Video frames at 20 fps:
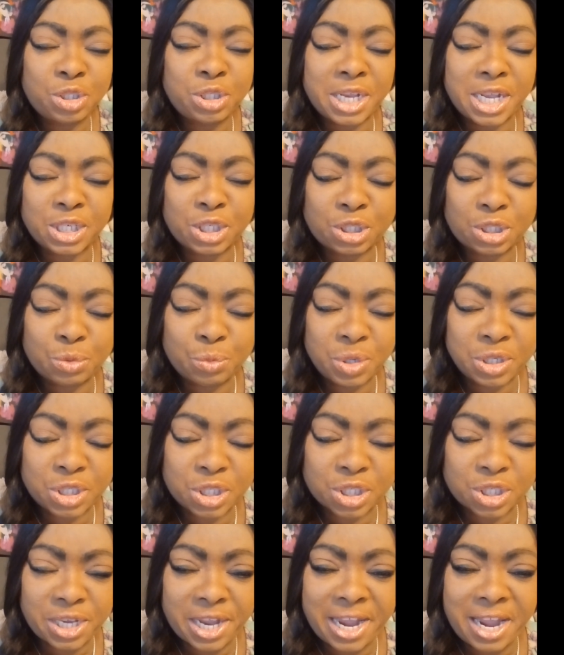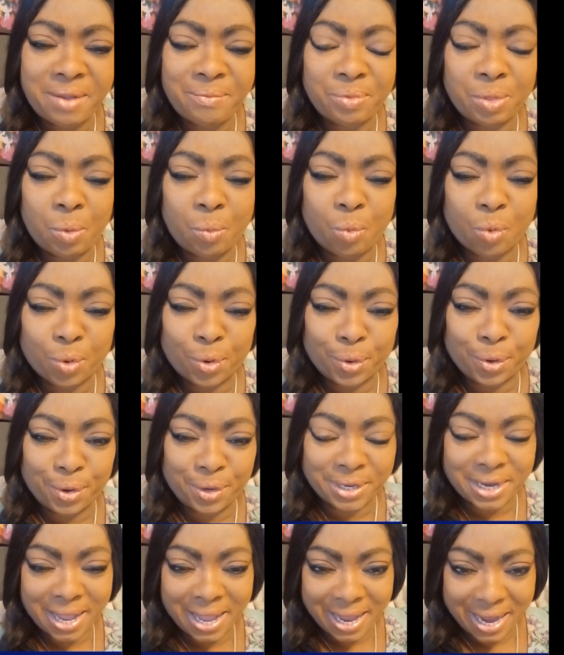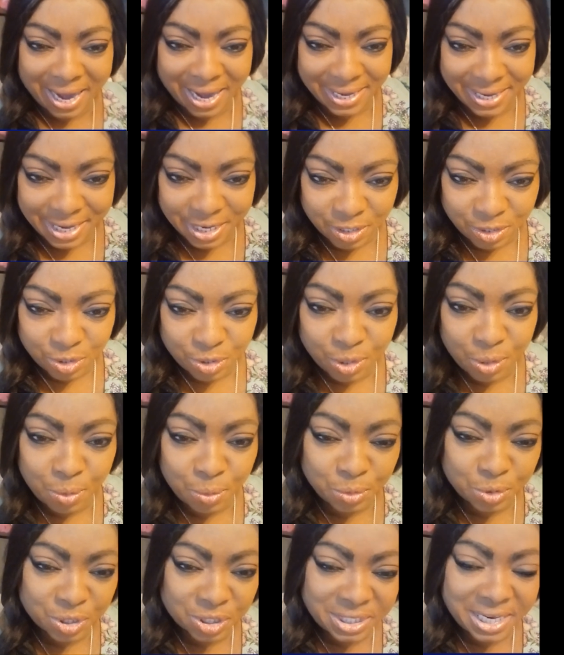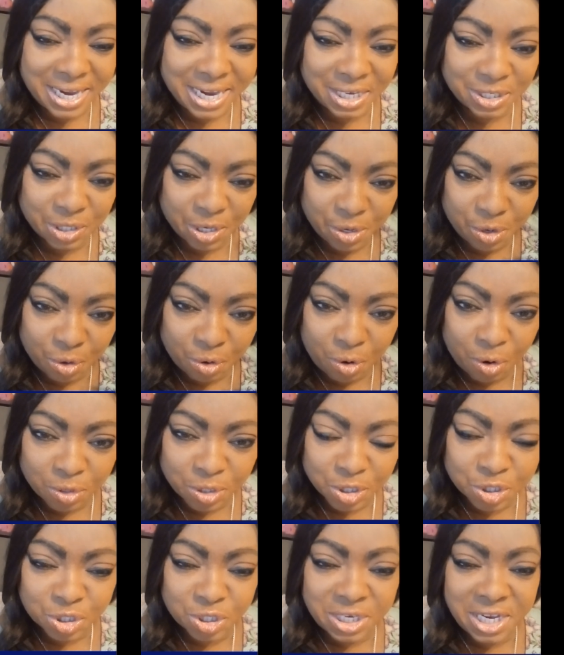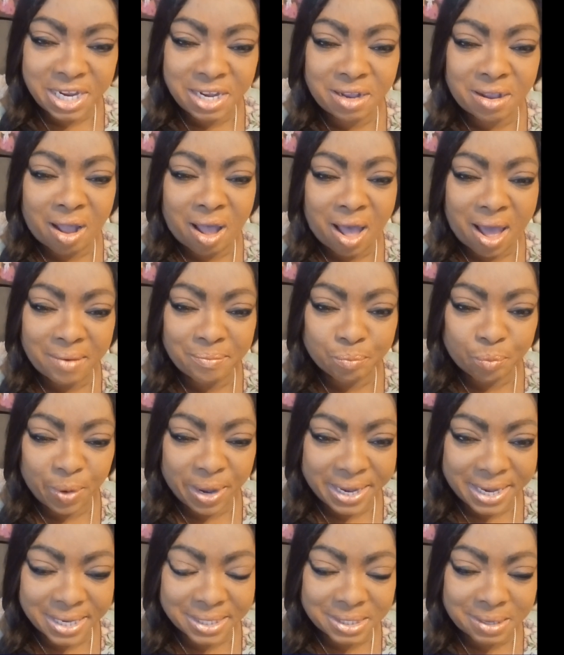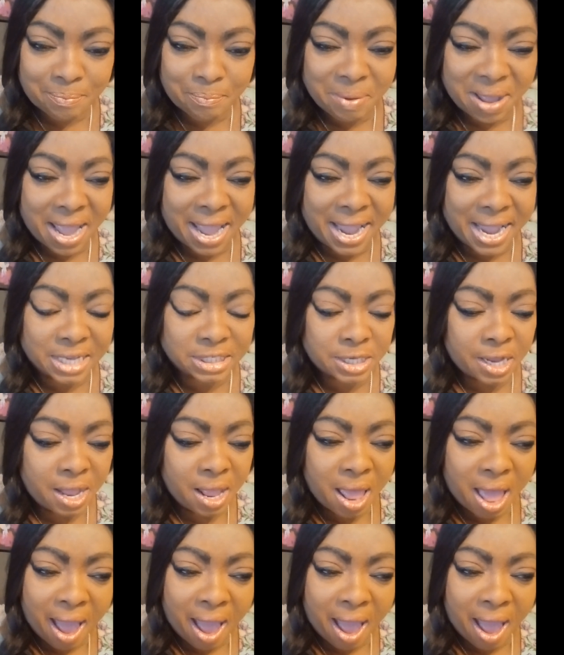Just receive the word, and in due season, you're gonna see God bring it to pass.